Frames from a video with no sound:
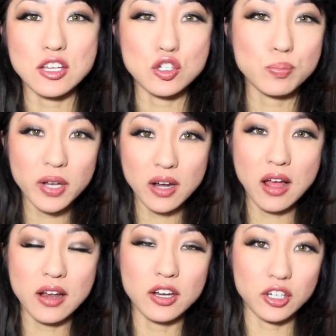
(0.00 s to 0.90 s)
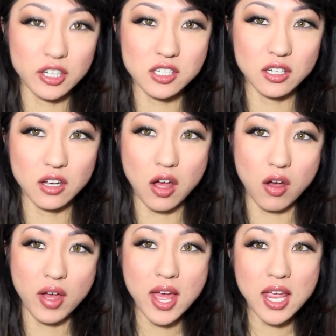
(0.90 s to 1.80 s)
Like, just put it on, you're good to
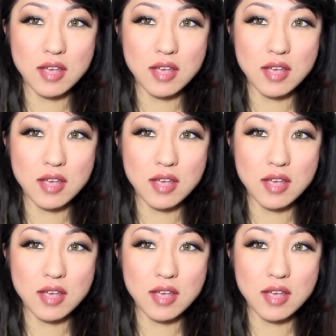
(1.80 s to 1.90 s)
go.